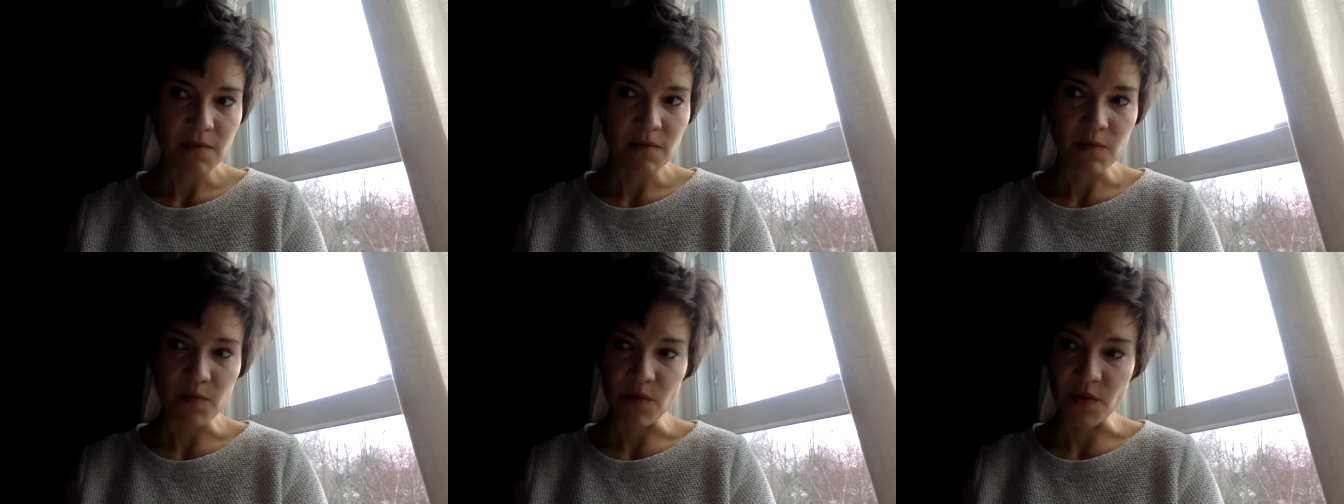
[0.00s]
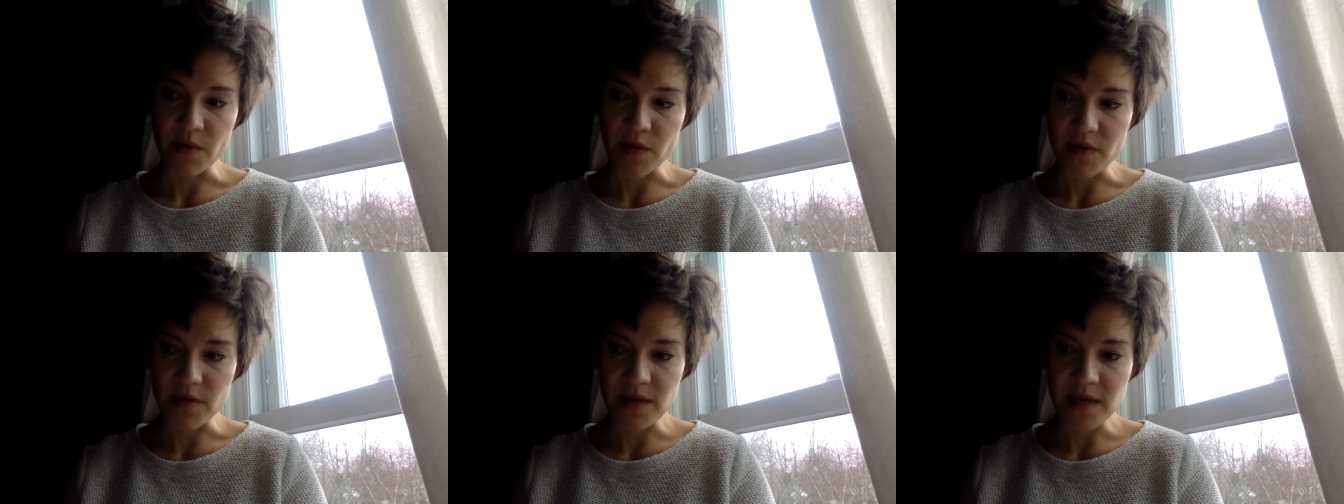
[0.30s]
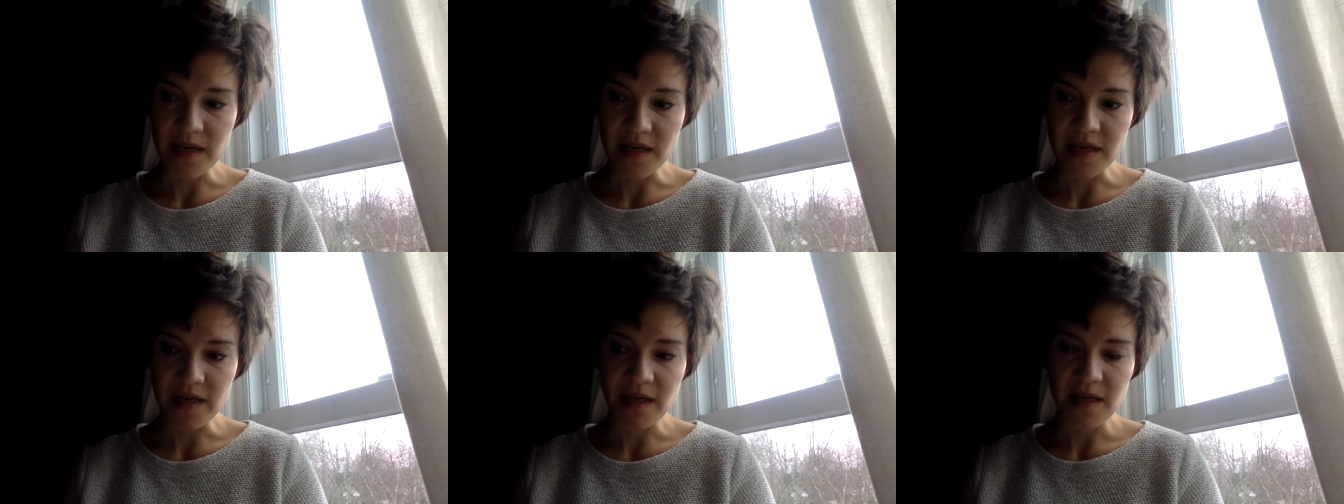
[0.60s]

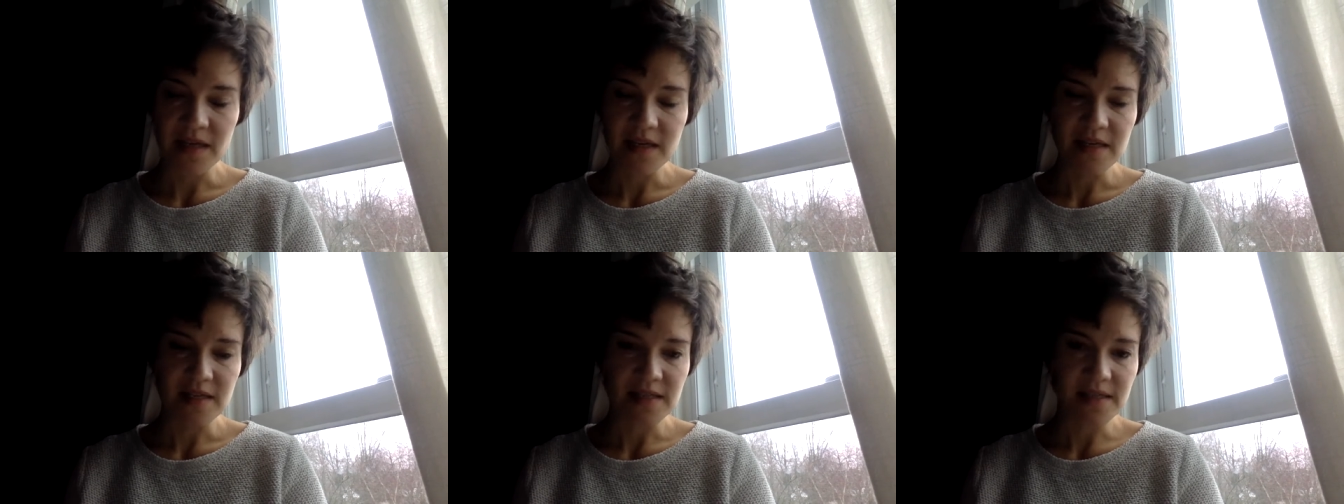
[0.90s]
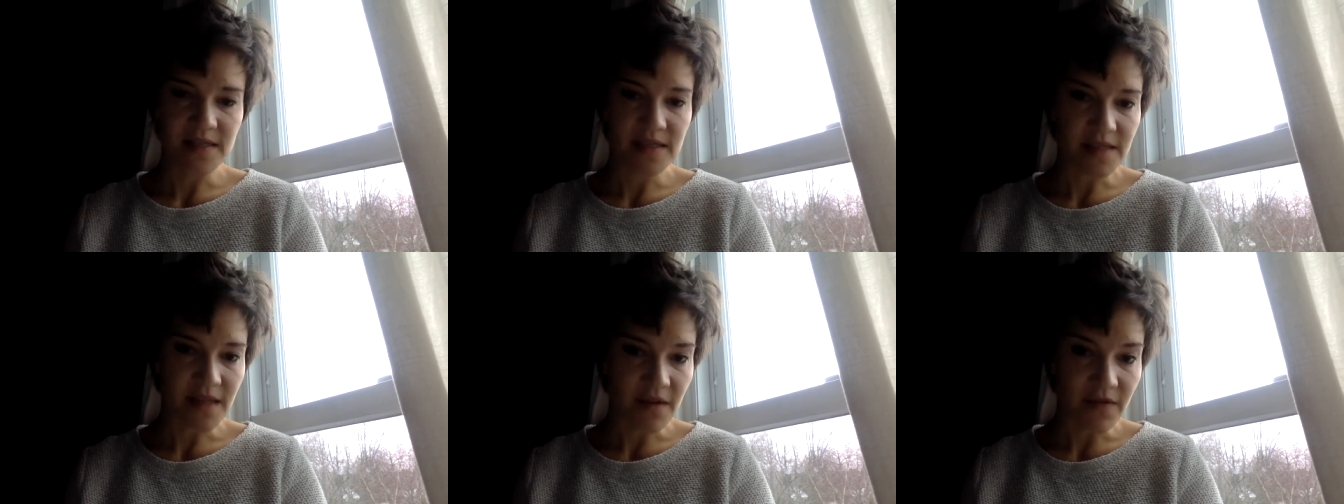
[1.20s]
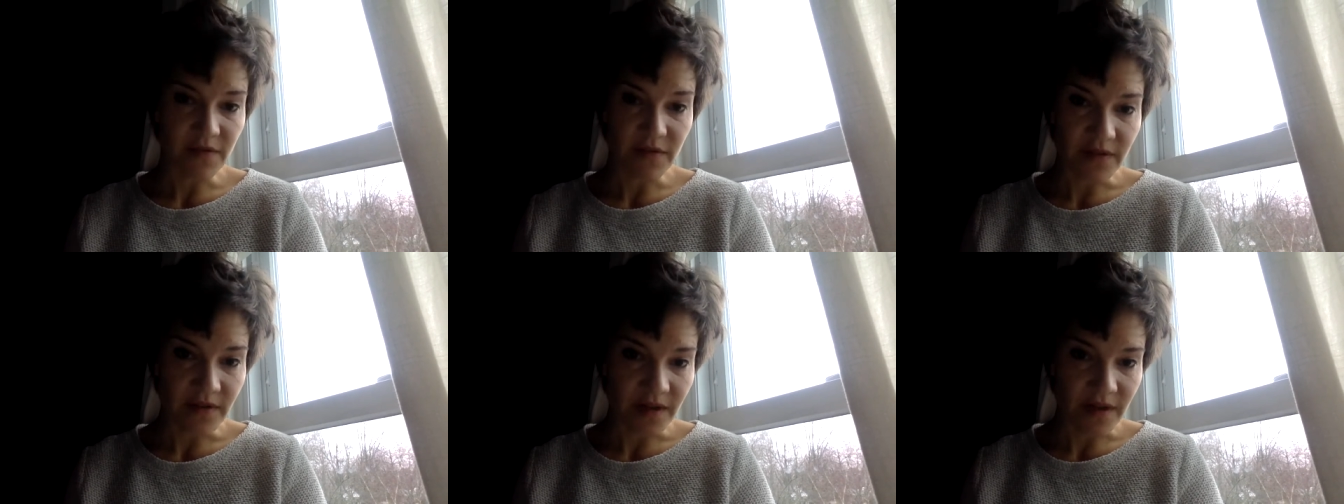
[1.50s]
broken,
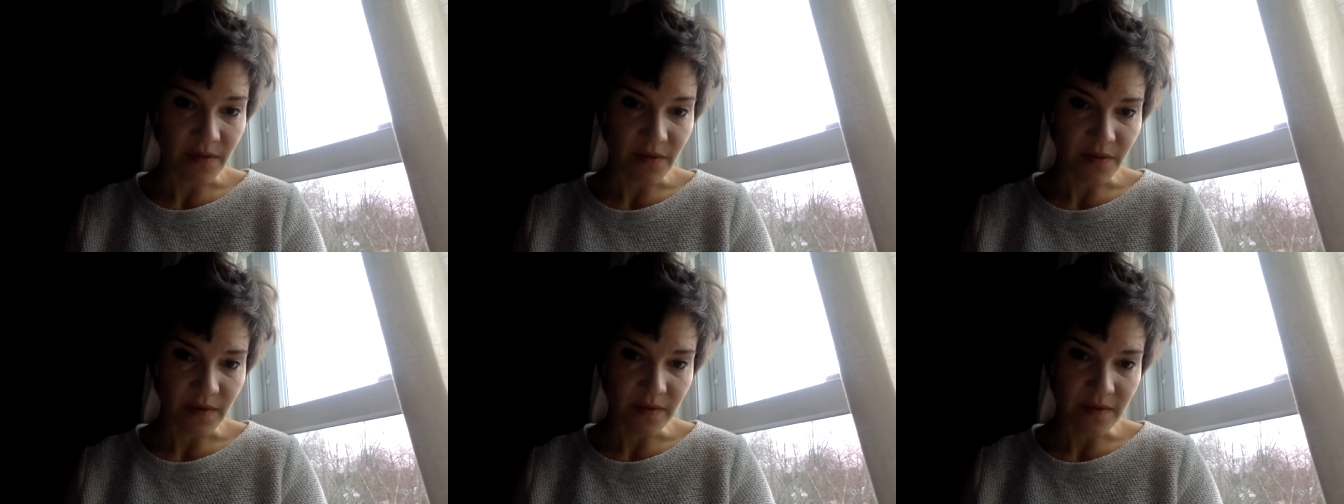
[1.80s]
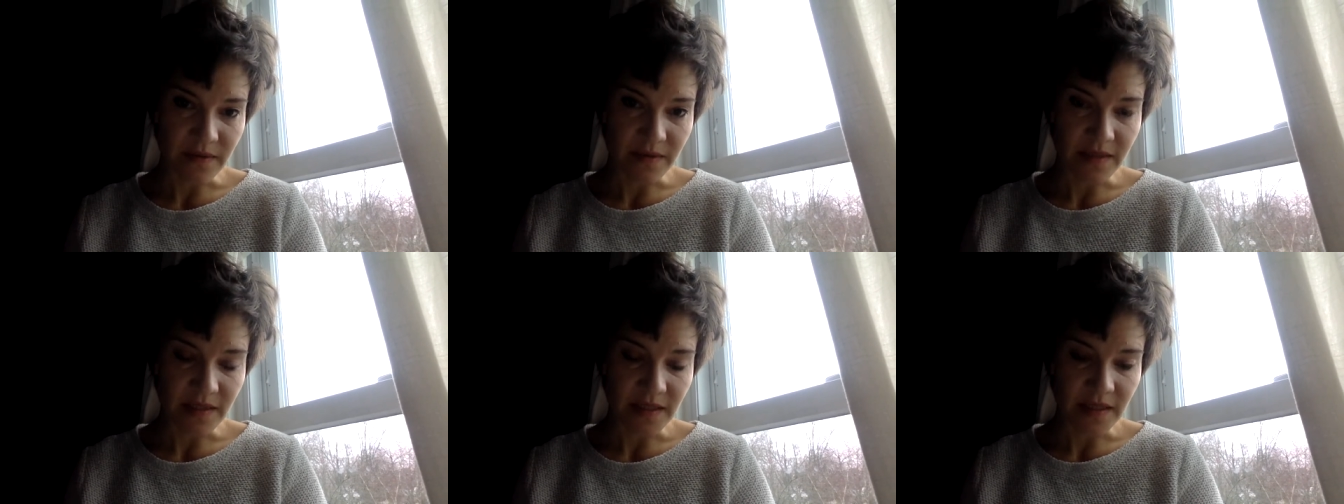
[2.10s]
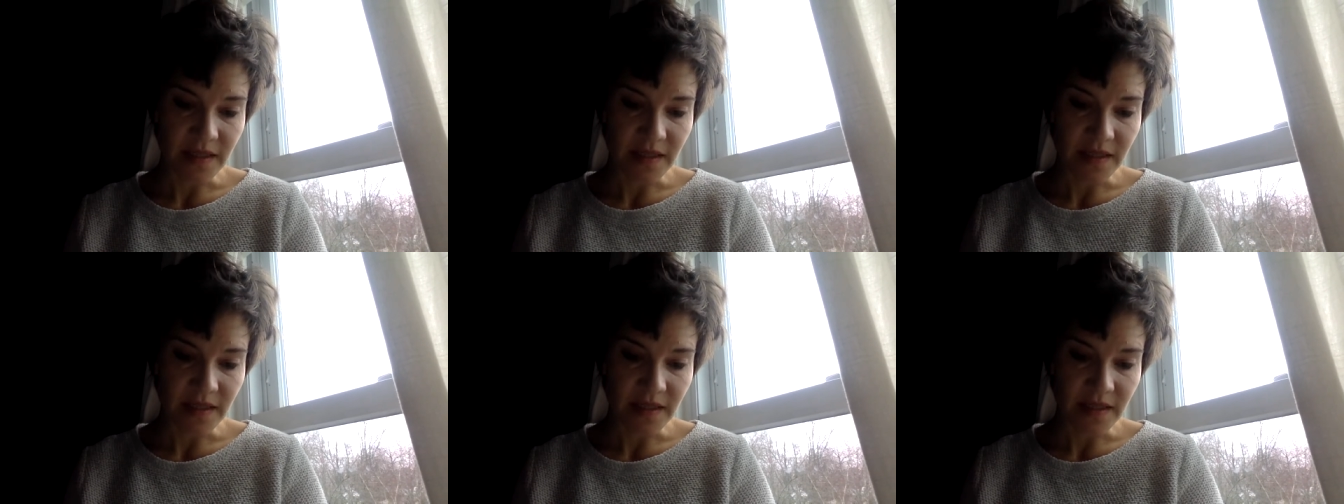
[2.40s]
suffering world,